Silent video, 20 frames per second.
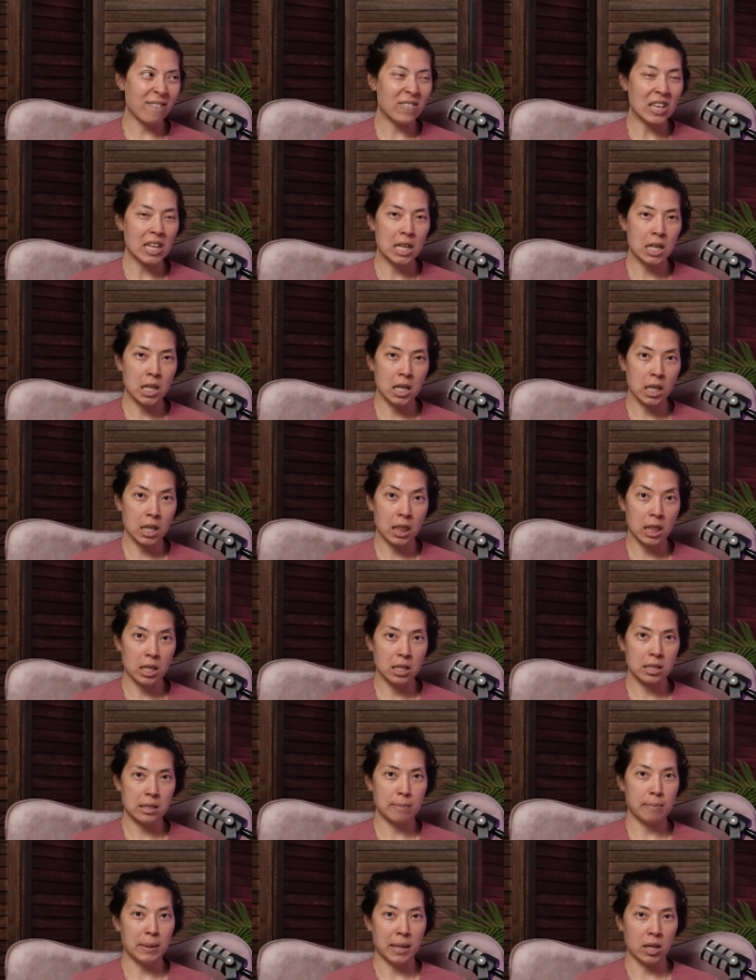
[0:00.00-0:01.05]
eating
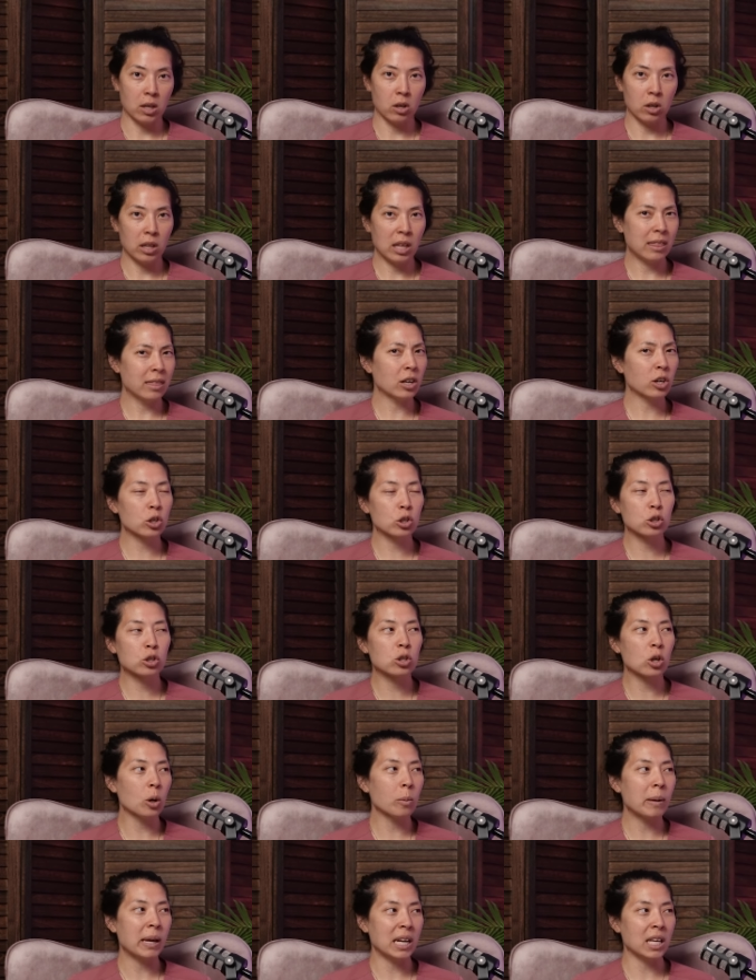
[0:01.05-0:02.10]
this meal. And there are
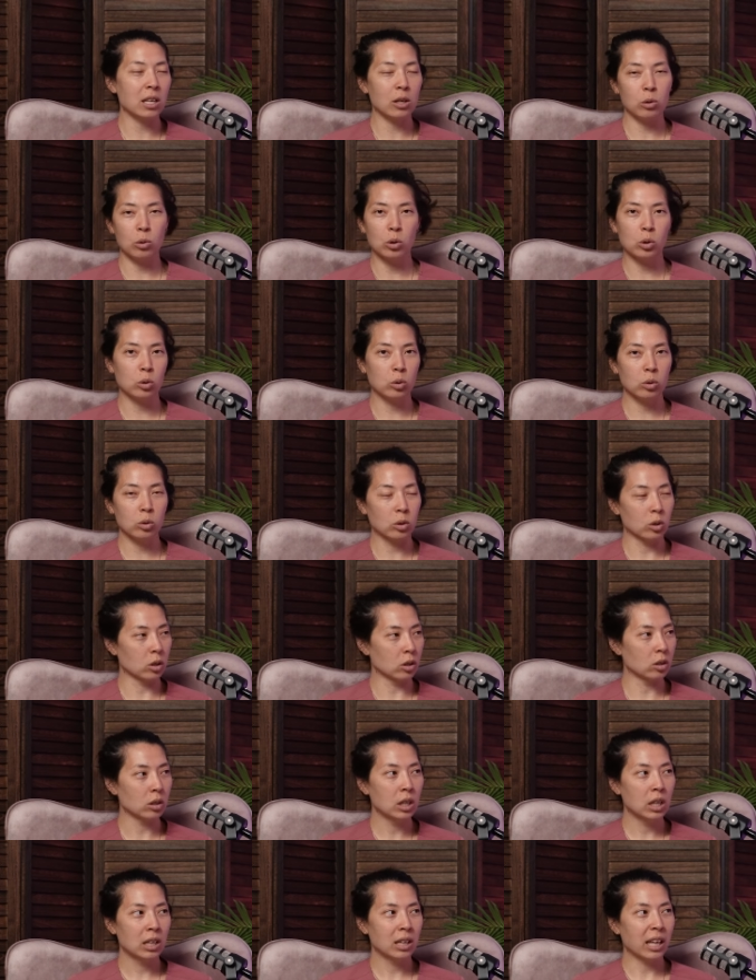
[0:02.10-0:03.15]
so many. You
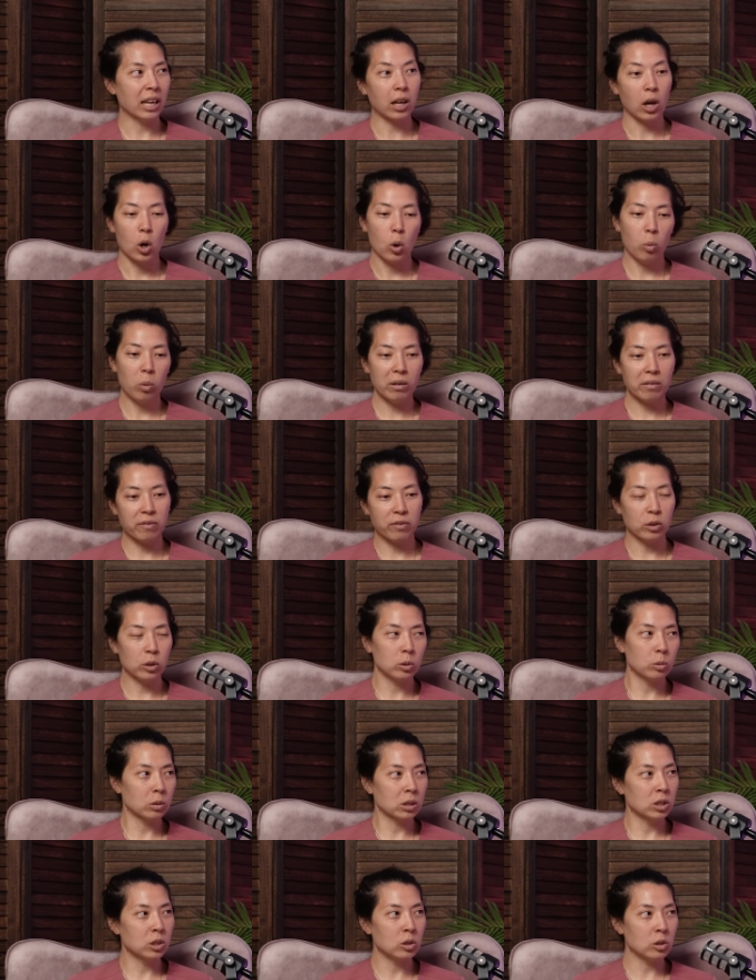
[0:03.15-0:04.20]
Google, like, what food
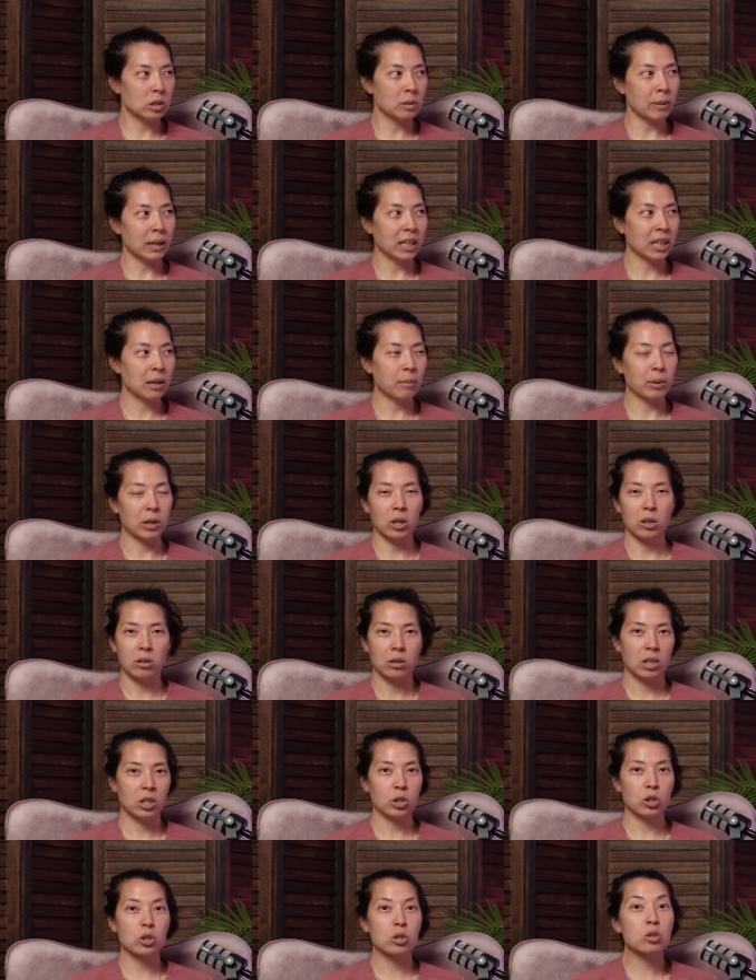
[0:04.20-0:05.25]
will induce my labor?
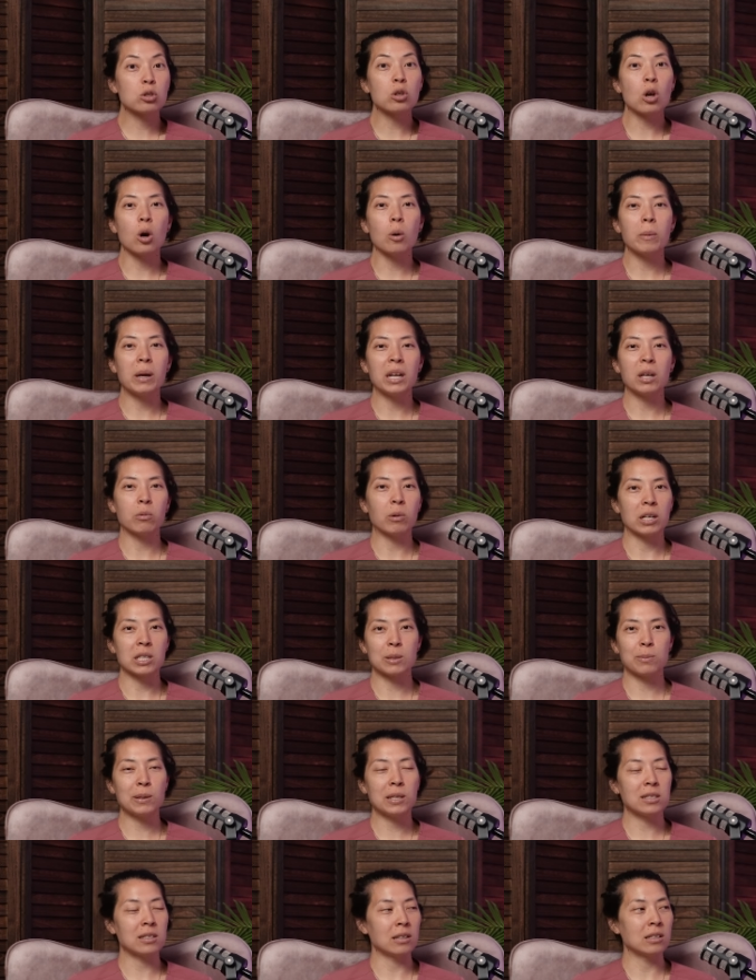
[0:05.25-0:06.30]
There's so many
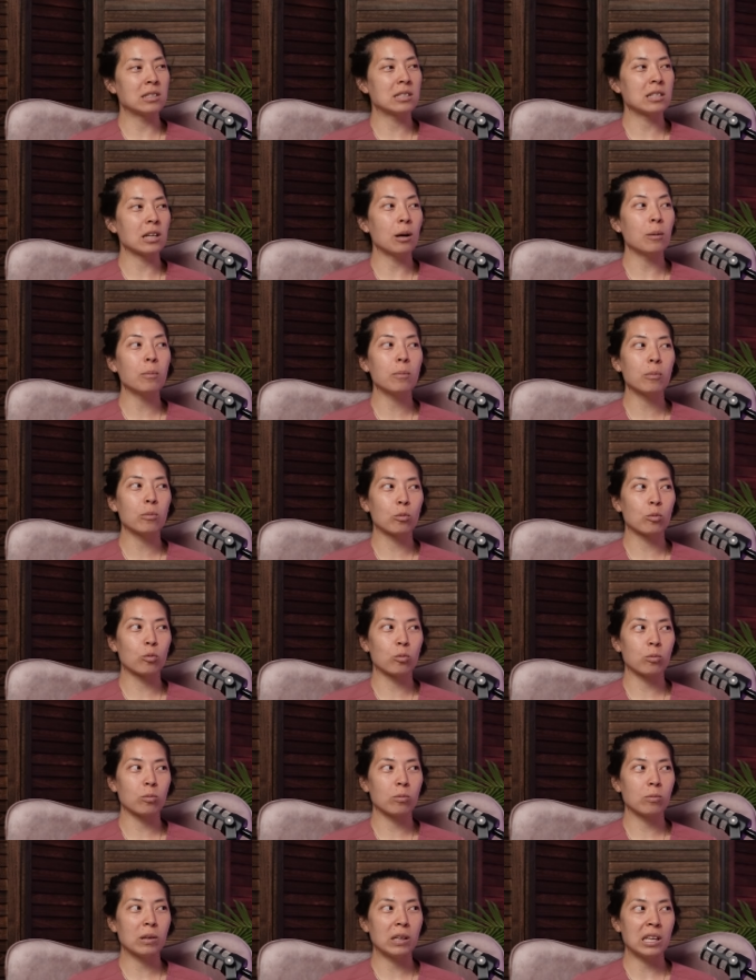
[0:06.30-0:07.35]
recipes, and some
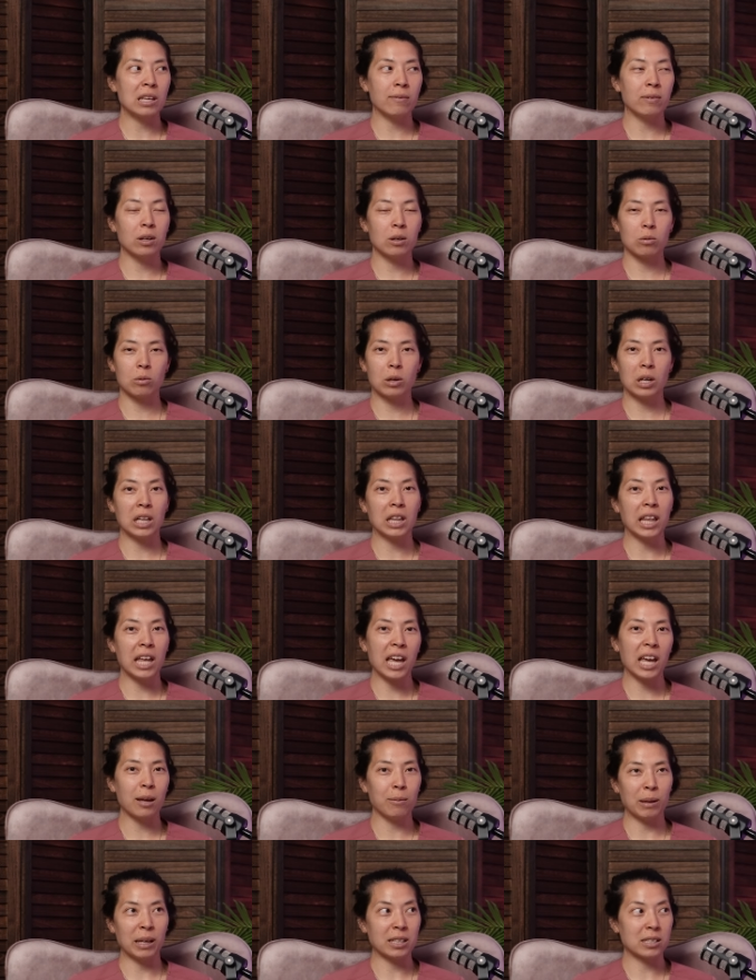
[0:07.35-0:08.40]
even claim, like,